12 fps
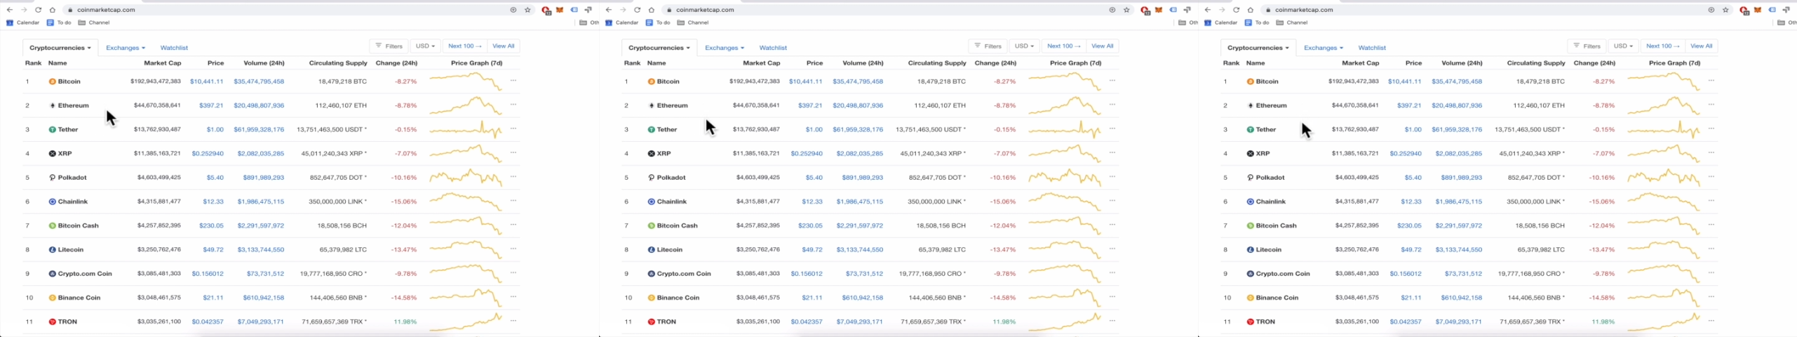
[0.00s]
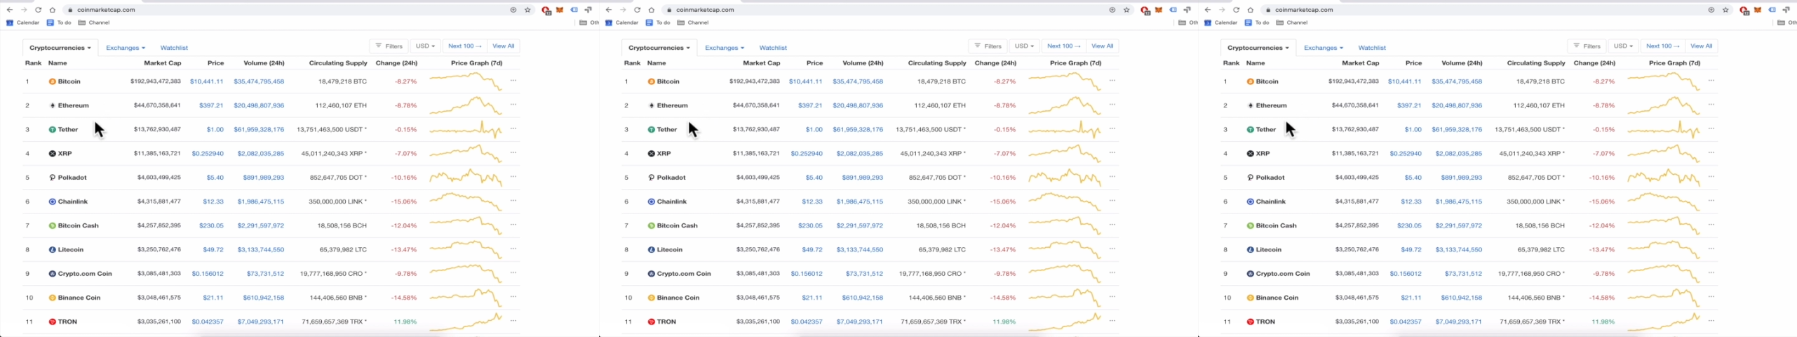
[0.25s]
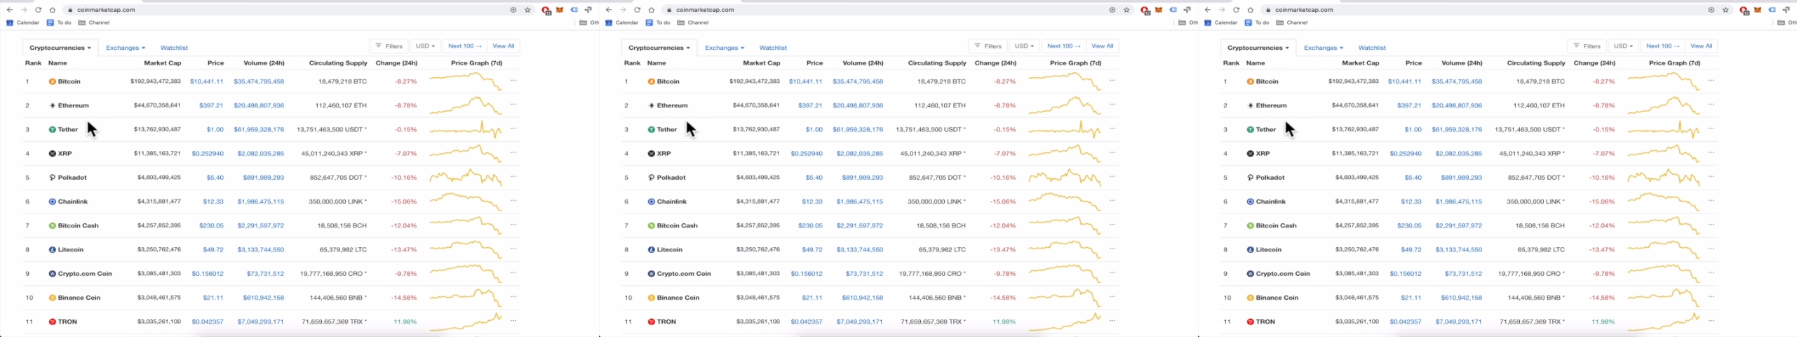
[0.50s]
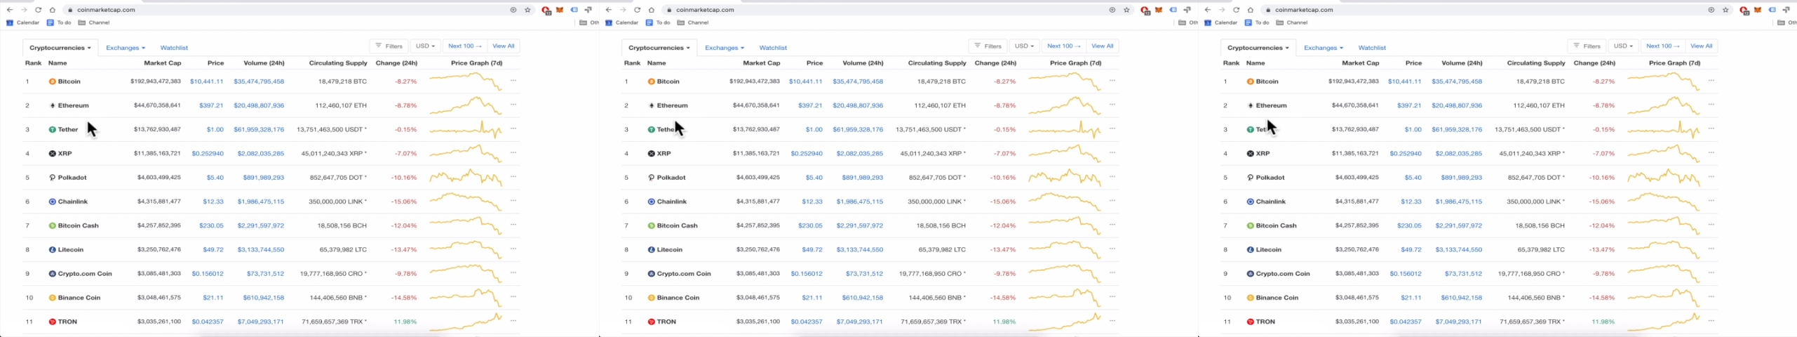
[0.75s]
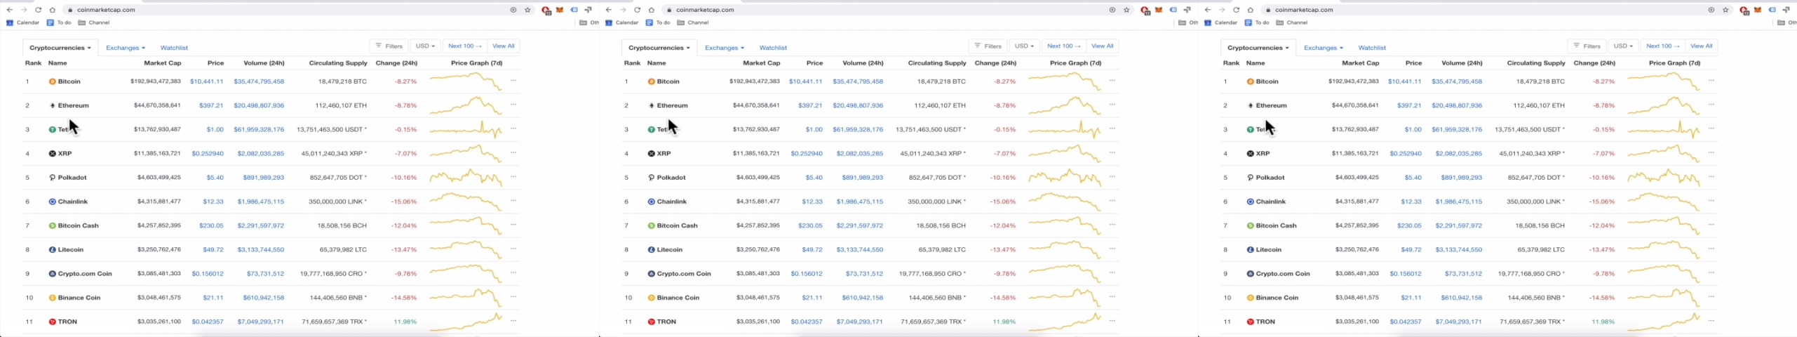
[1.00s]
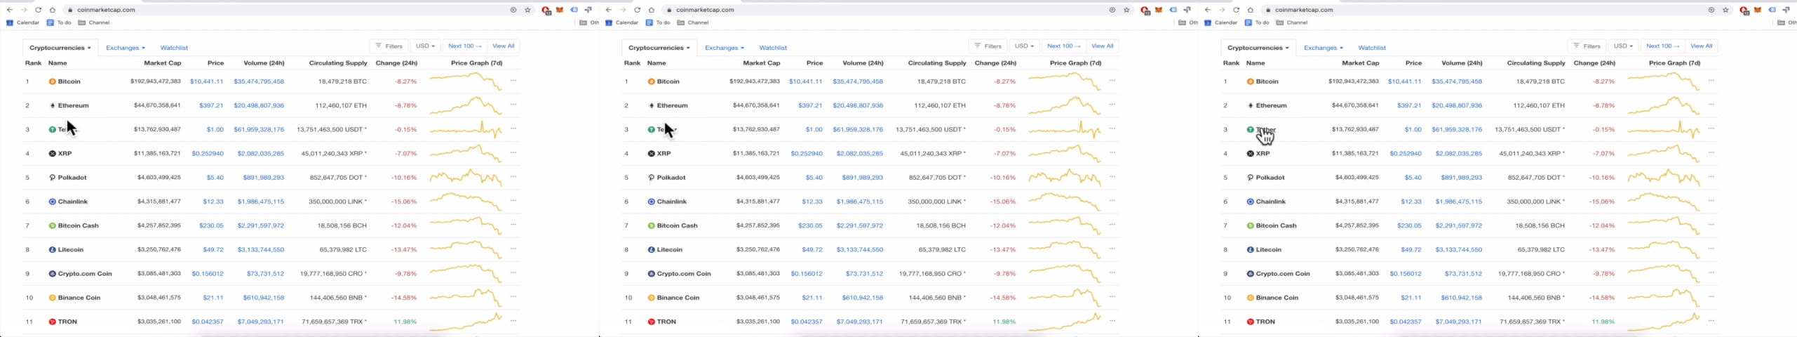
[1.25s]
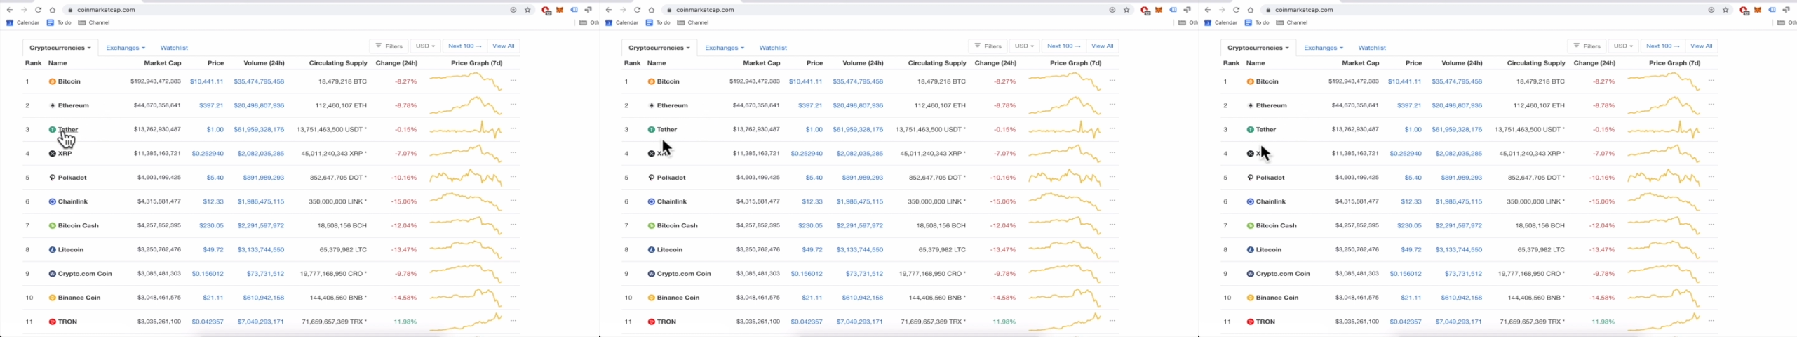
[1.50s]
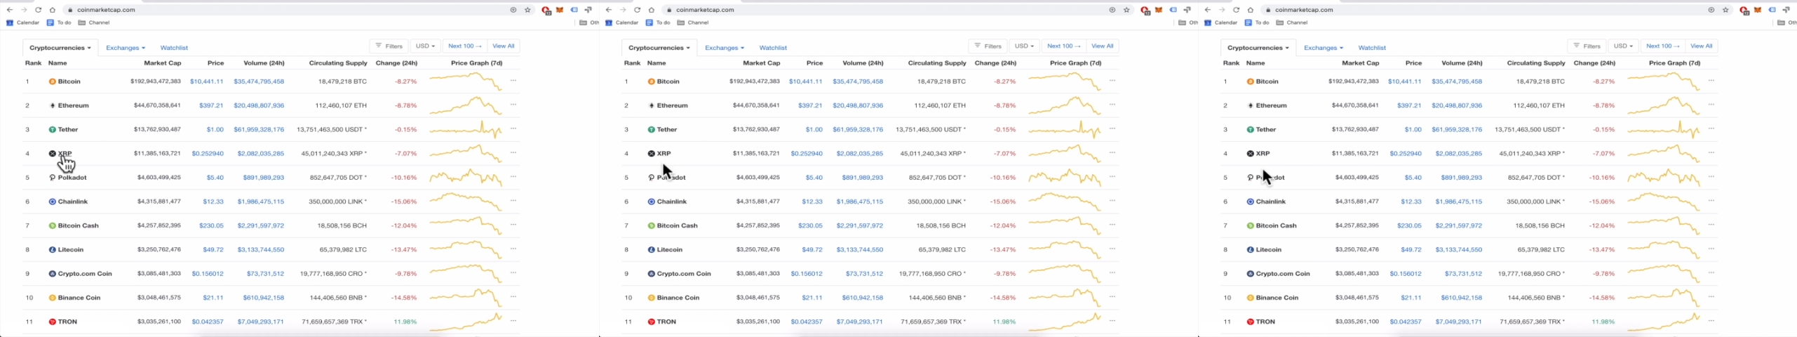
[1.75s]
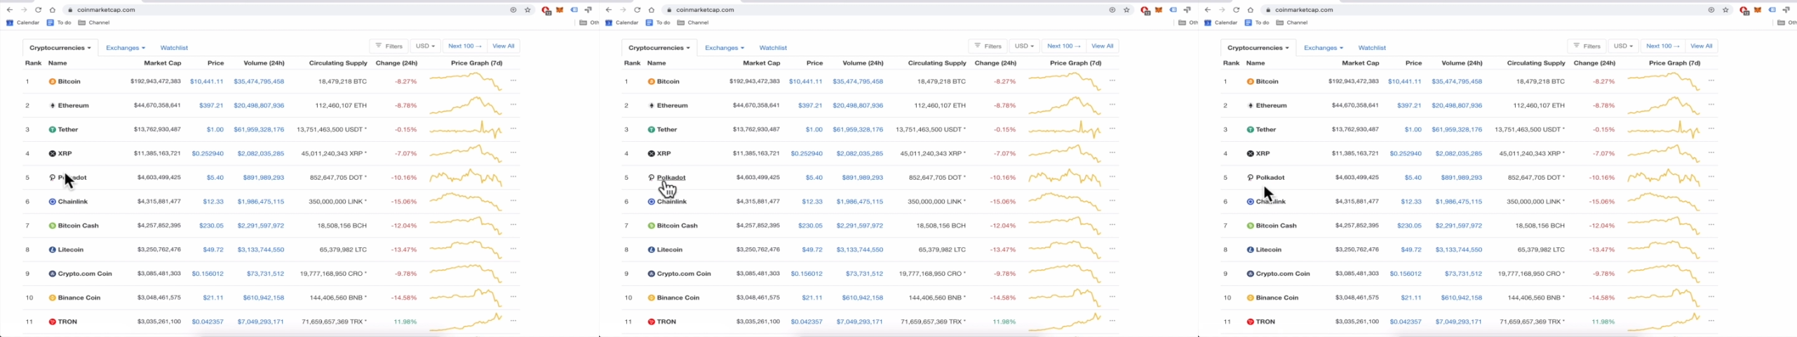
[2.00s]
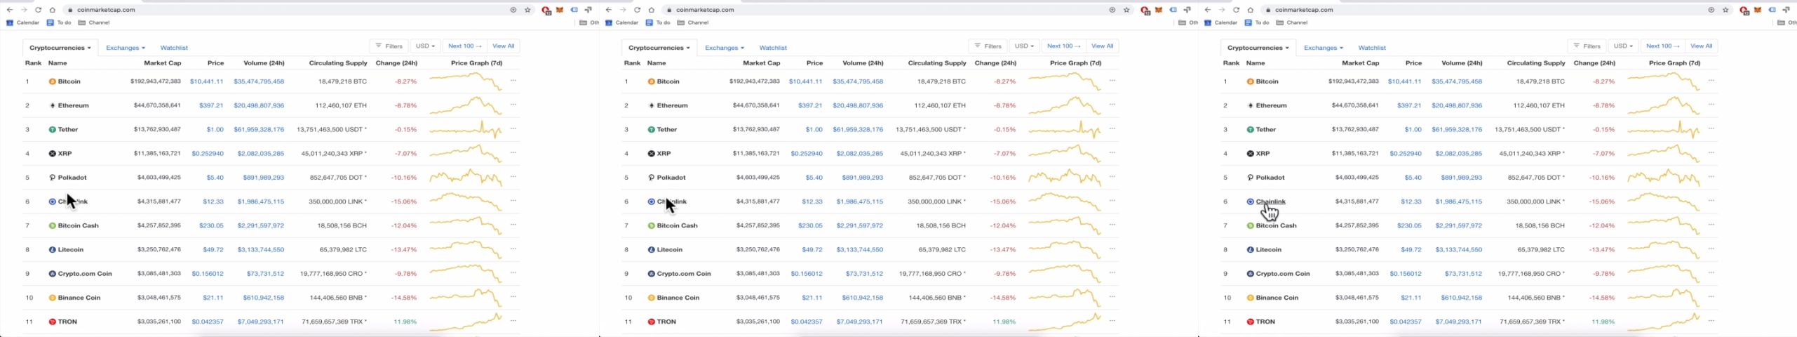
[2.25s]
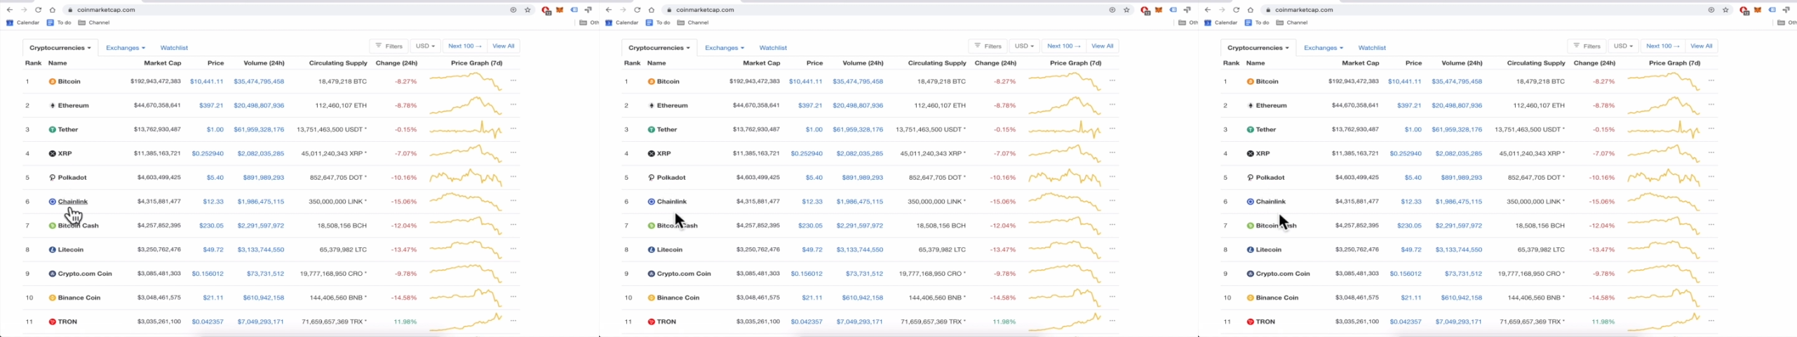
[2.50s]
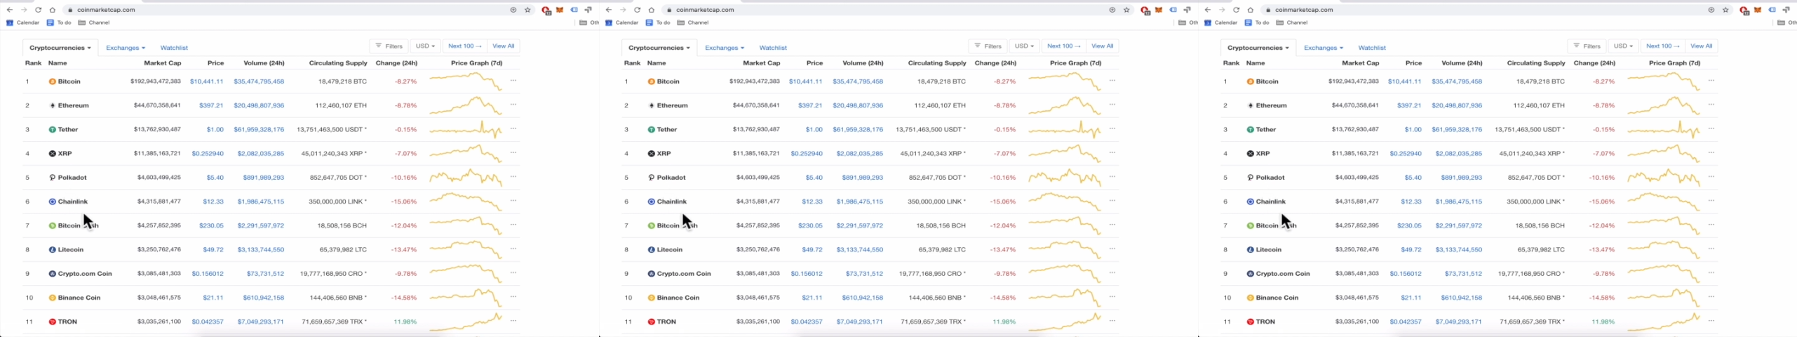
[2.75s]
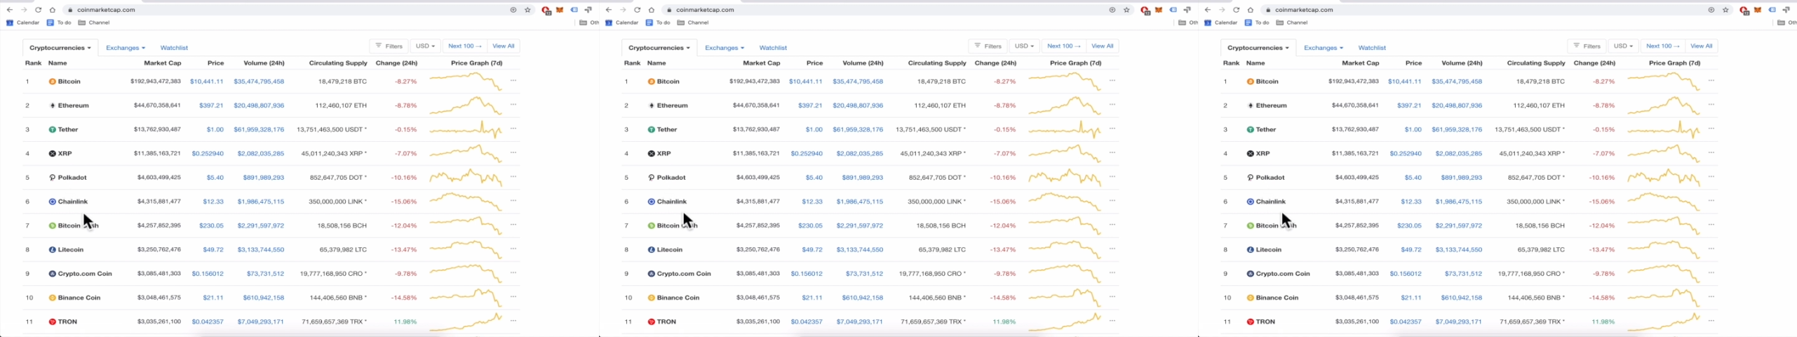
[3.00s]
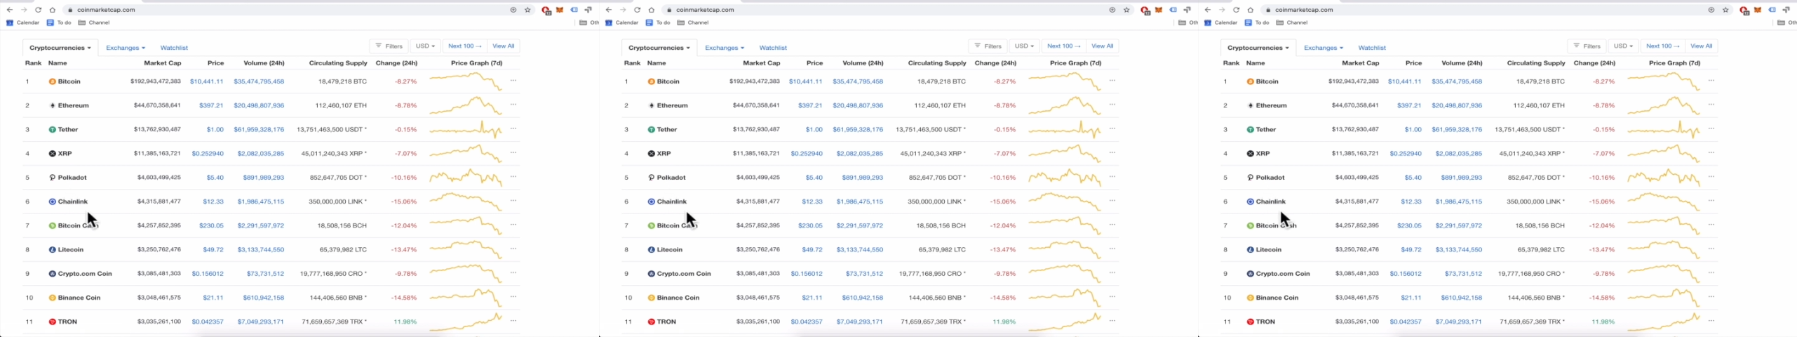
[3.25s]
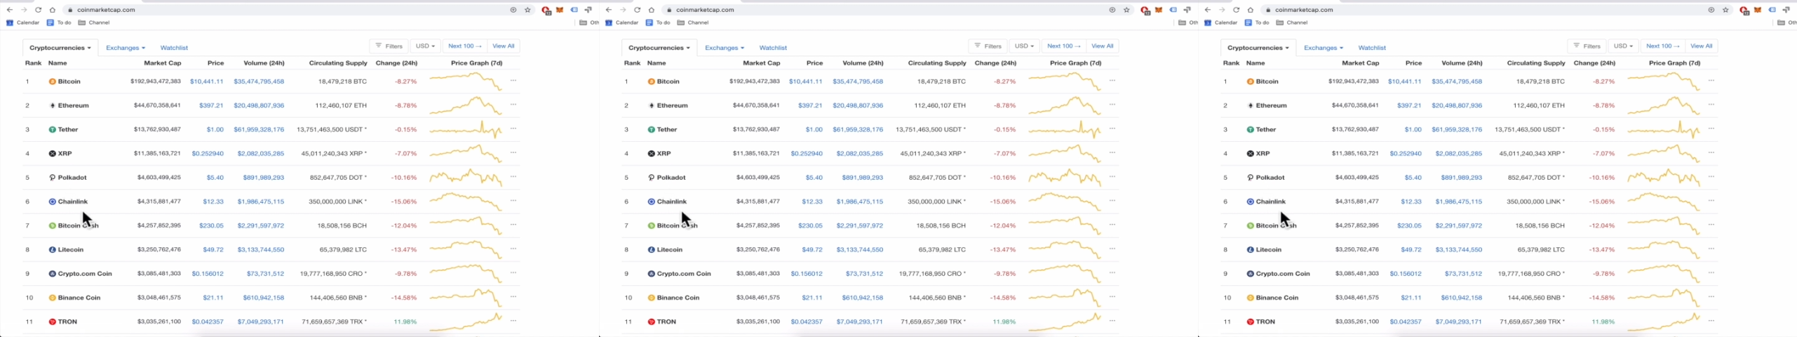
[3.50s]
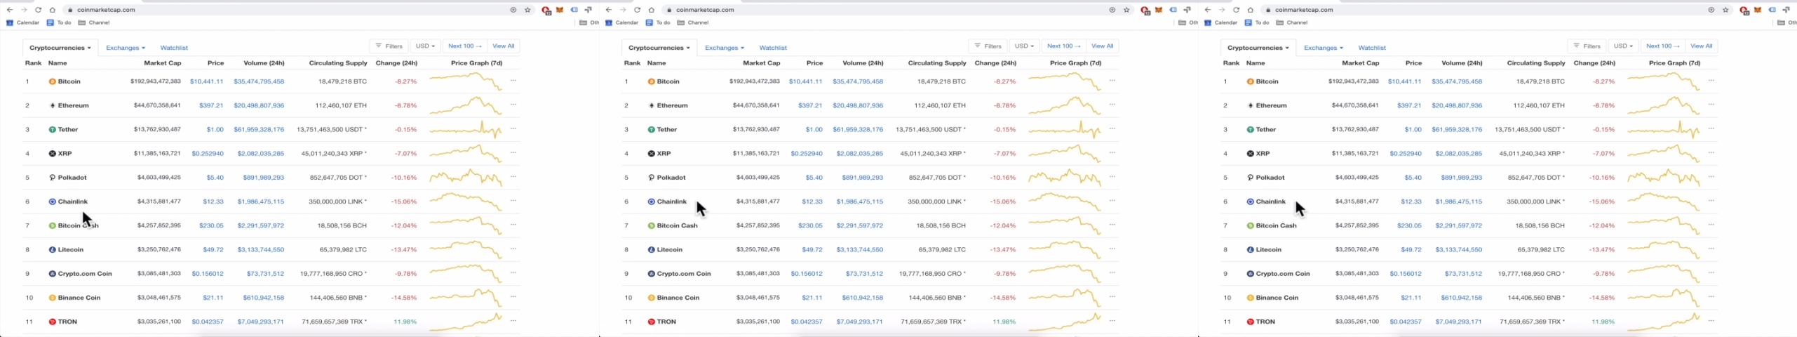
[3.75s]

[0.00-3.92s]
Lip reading: [unreadable: no face in view]